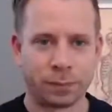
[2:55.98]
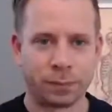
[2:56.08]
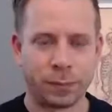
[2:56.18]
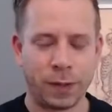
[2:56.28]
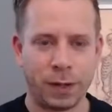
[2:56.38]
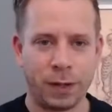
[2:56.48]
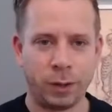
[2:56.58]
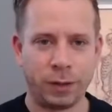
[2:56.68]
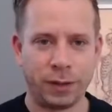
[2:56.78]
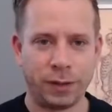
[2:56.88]
And
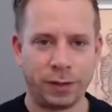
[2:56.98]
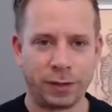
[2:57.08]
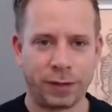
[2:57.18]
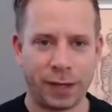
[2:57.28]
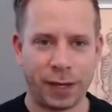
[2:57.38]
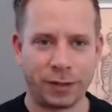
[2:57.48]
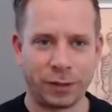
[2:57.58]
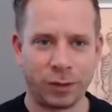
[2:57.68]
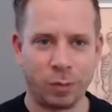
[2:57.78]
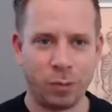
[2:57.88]
notice that as
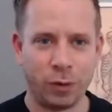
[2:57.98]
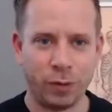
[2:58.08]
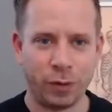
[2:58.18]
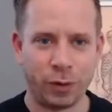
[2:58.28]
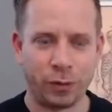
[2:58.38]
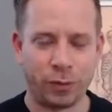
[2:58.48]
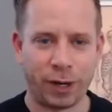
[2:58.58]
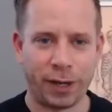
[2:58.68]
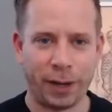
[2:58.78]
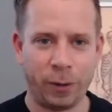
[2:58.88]
you move your right
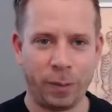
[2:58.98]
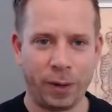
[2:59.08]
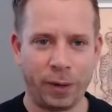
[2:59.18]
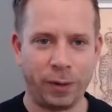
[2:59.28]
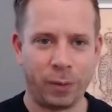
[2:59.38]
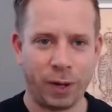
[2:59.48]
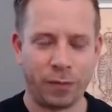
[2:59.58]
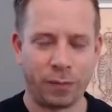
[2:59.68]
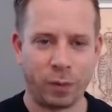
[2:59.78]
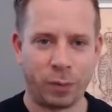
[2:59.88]
elbow away
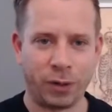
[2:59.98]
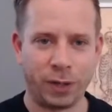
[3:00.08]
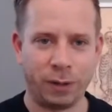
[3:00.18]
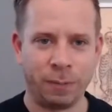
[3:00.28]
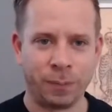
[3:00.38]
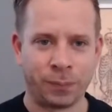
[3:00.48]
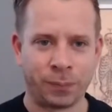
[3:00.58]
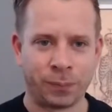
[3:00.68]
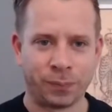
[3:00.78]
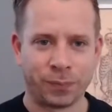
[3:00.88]
from the body
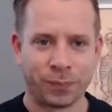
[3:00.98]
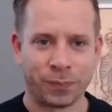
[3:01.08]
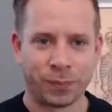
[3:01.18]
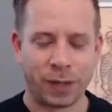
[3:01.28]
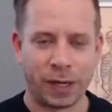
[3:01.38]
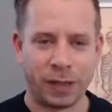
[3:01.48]
and